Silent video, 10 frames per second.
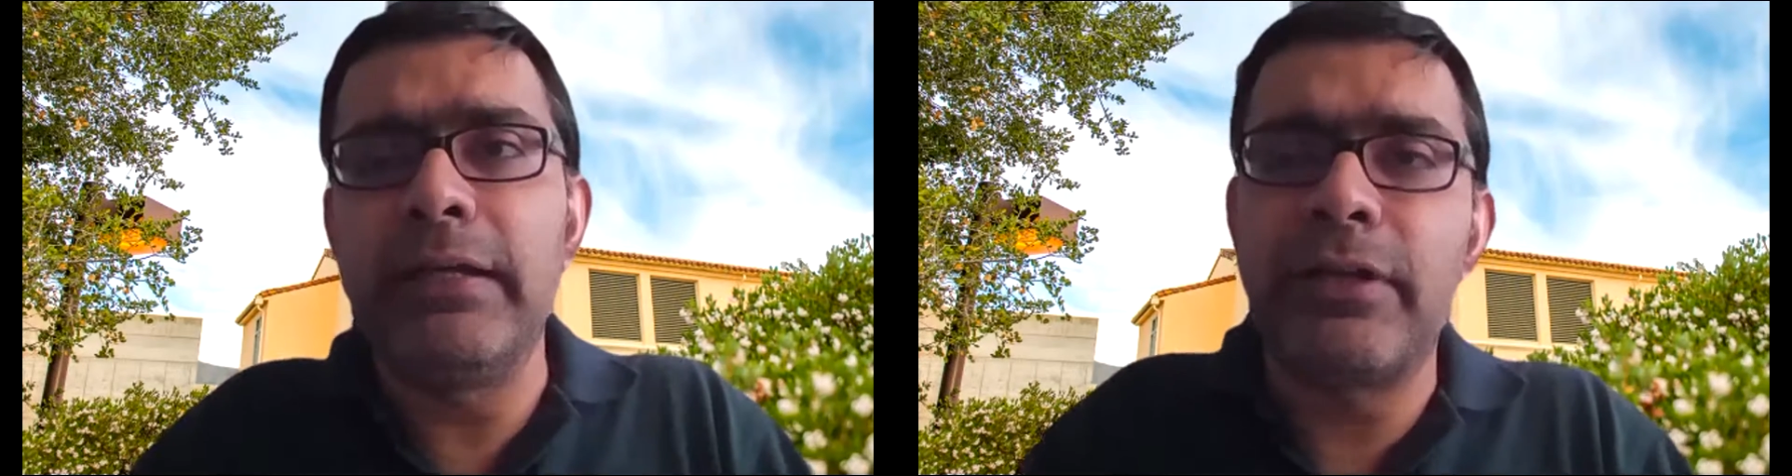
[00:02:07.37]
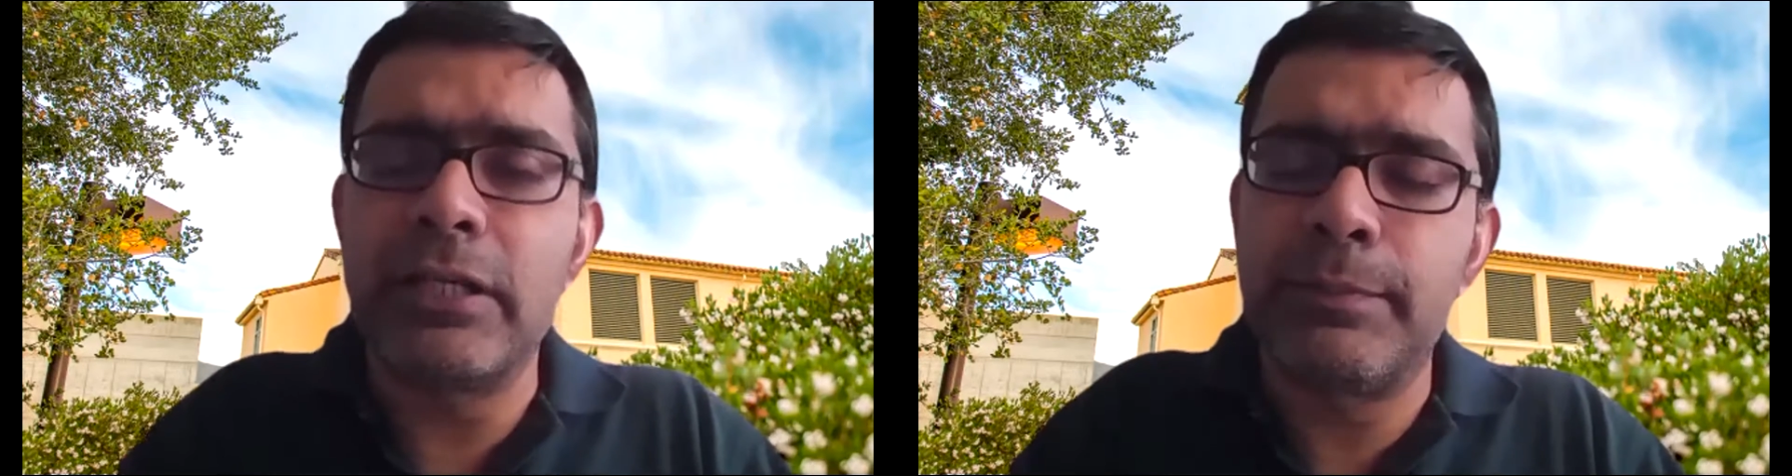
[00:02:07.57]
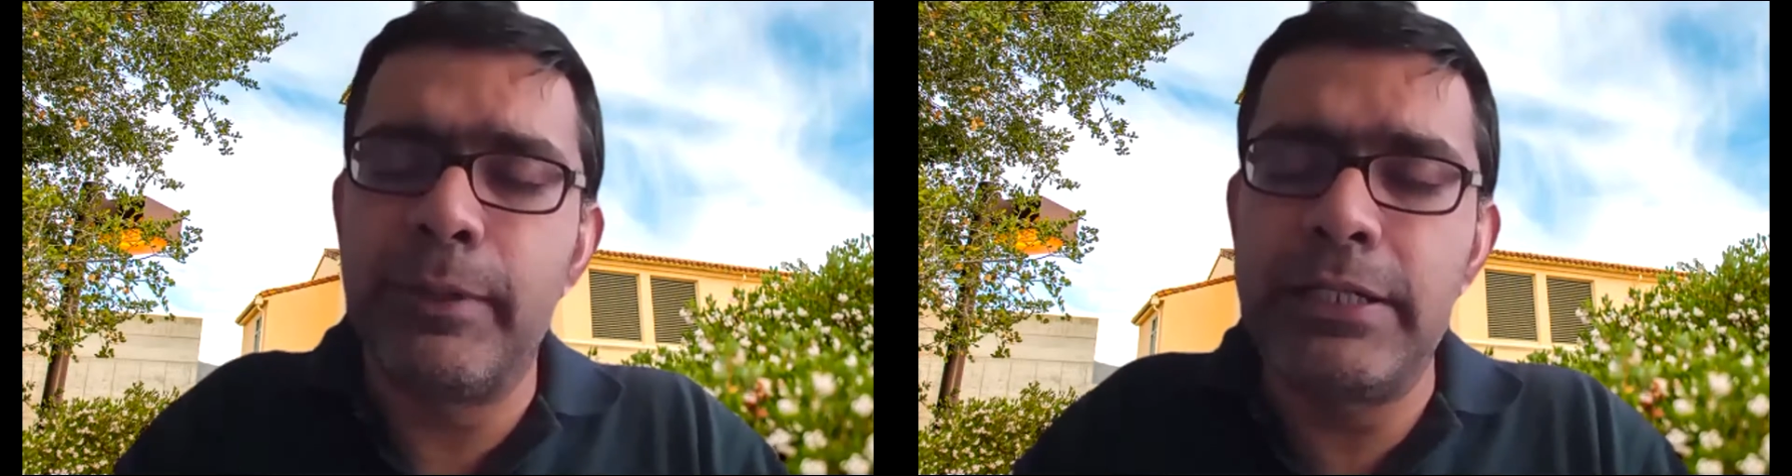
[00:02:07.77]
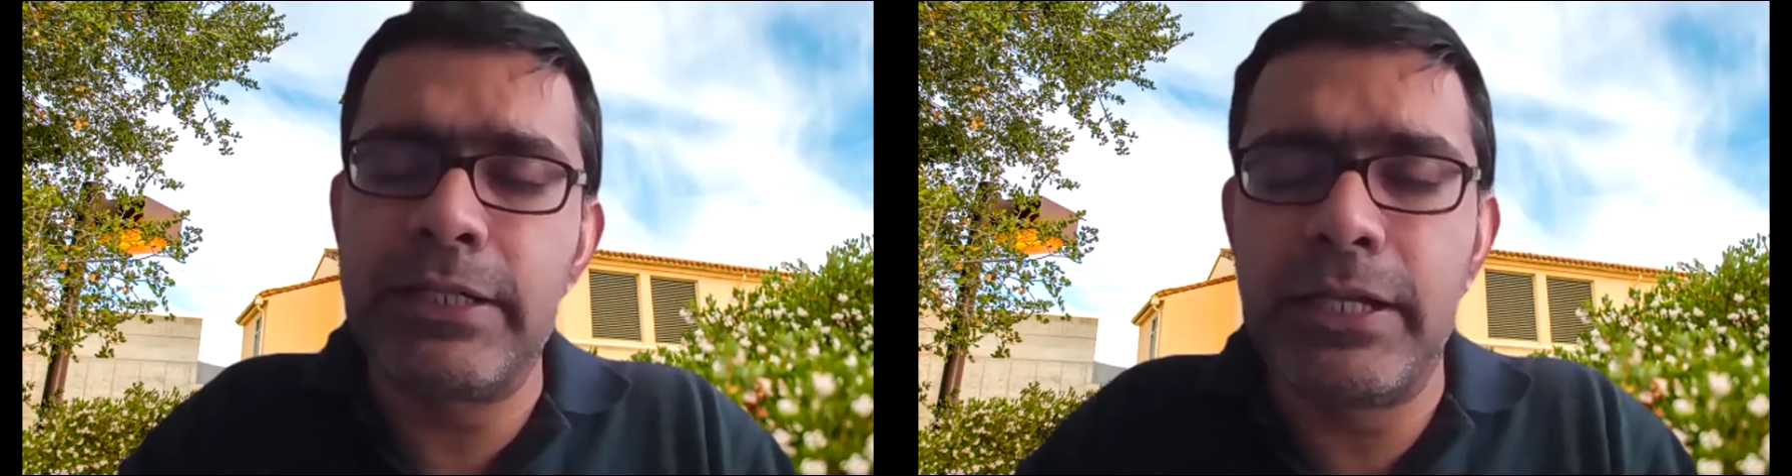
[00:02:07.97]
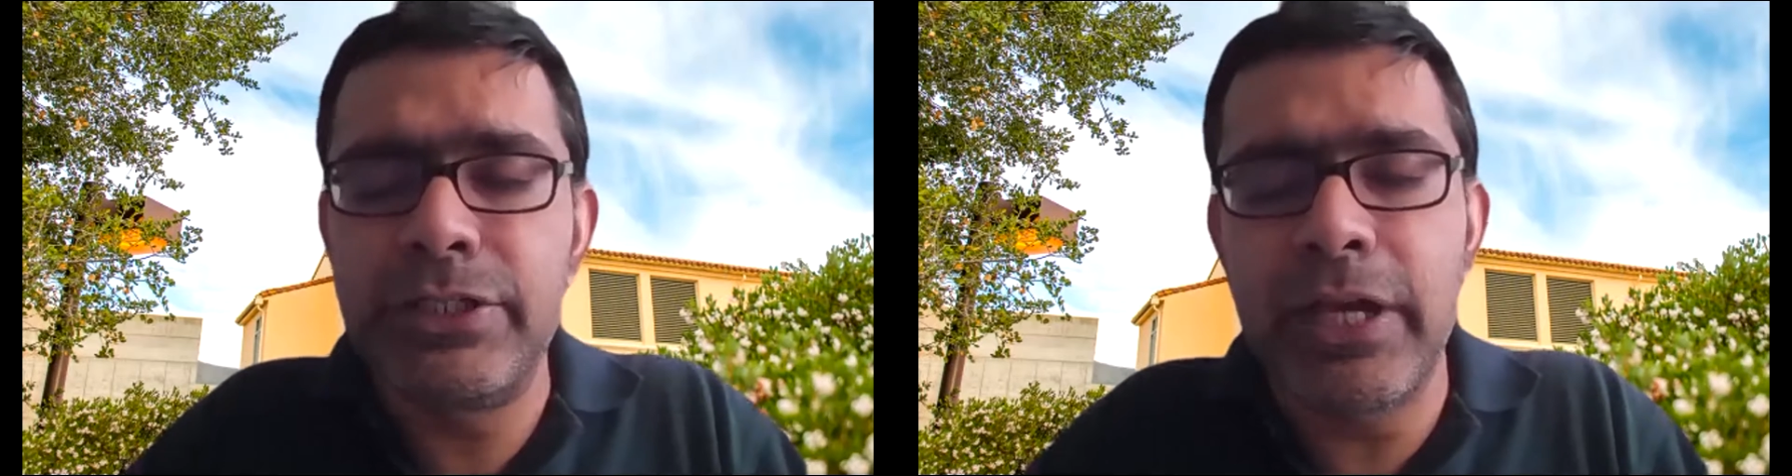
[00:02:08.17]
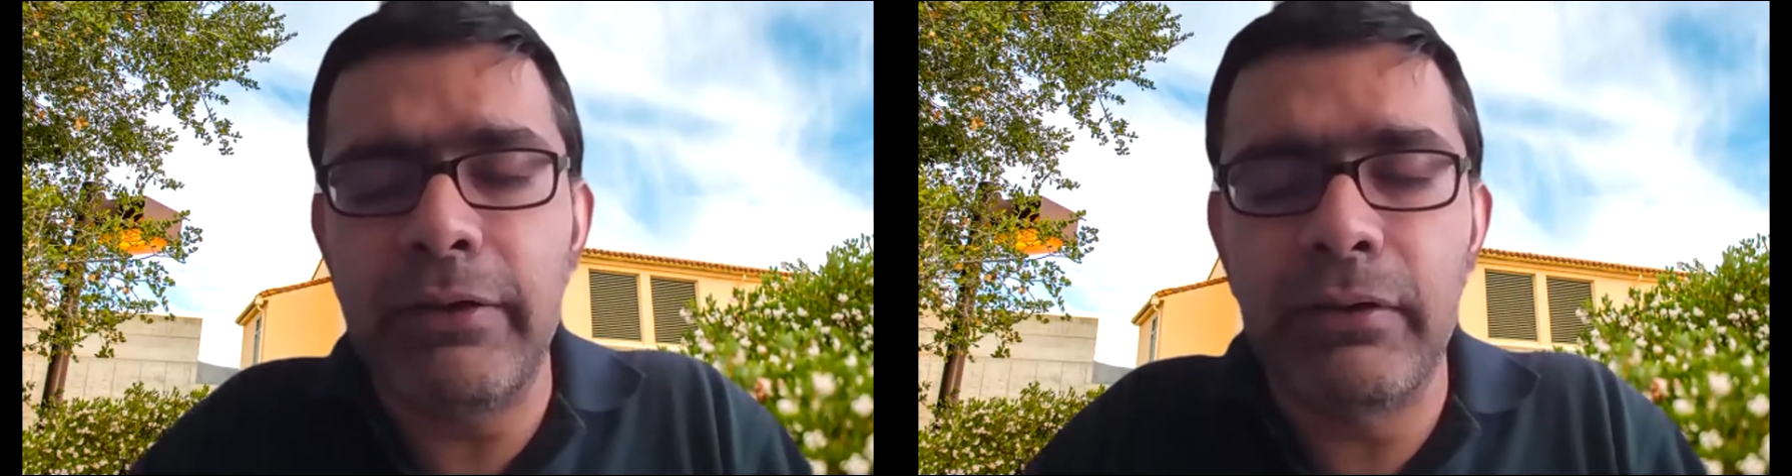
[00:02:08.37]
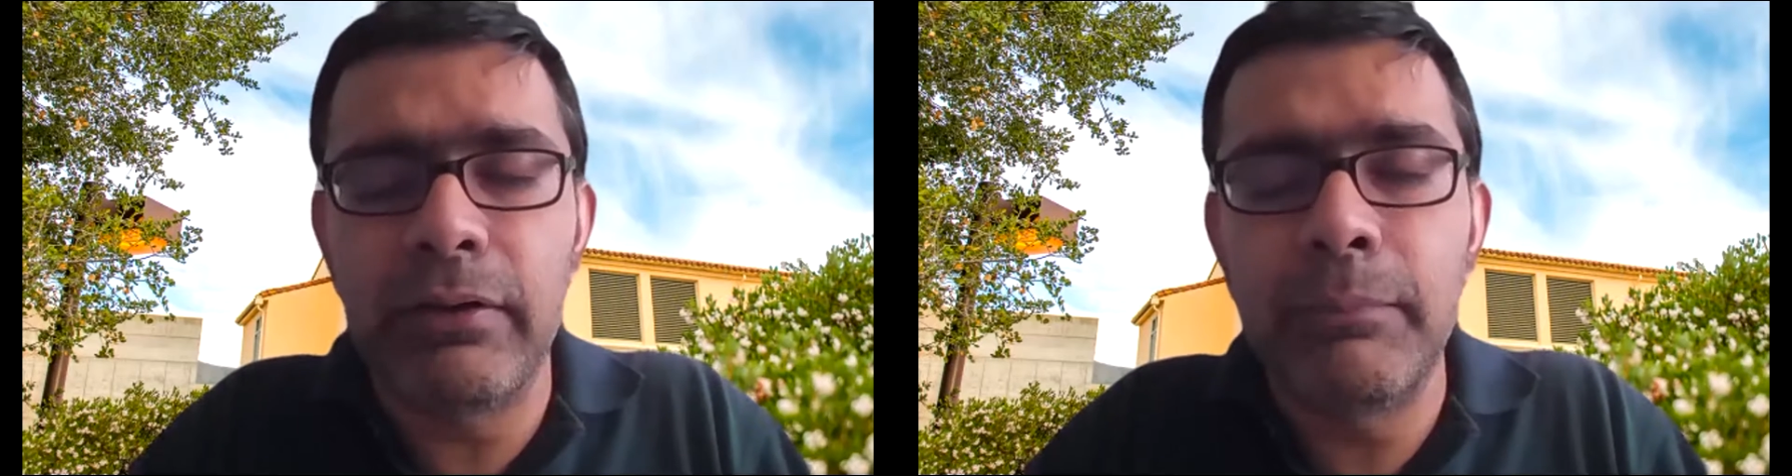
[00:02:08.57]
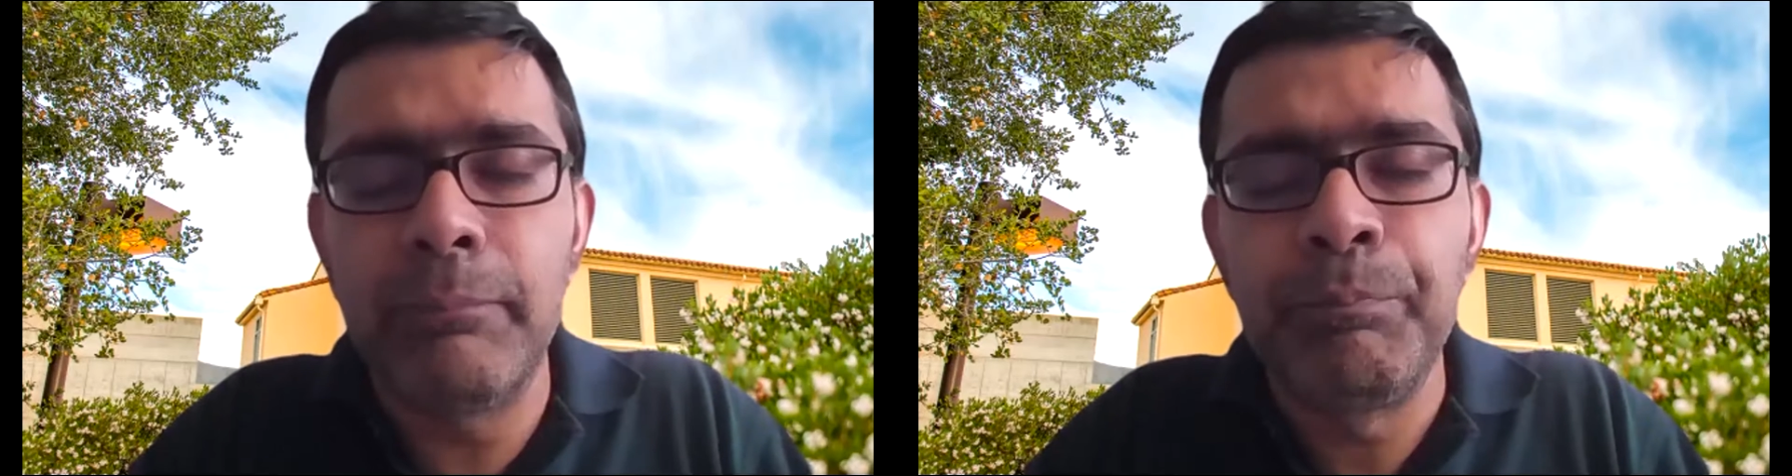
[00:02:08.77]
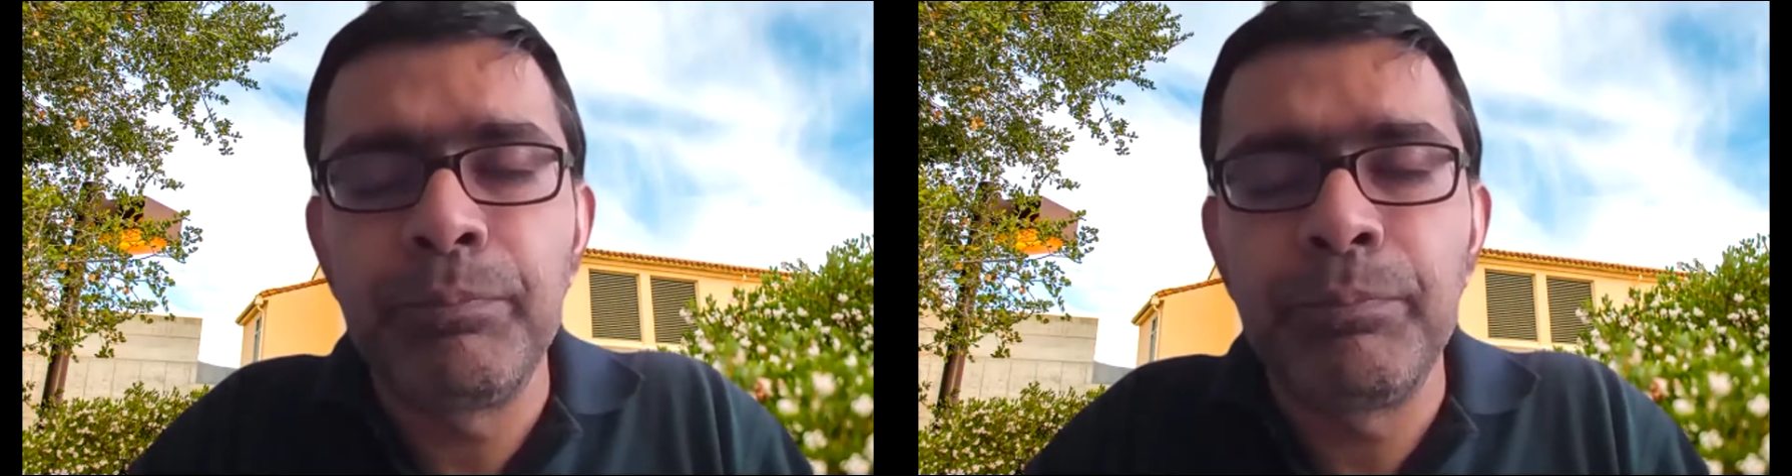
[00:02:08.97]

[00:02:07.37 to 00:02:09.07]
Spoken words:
and transportation in general,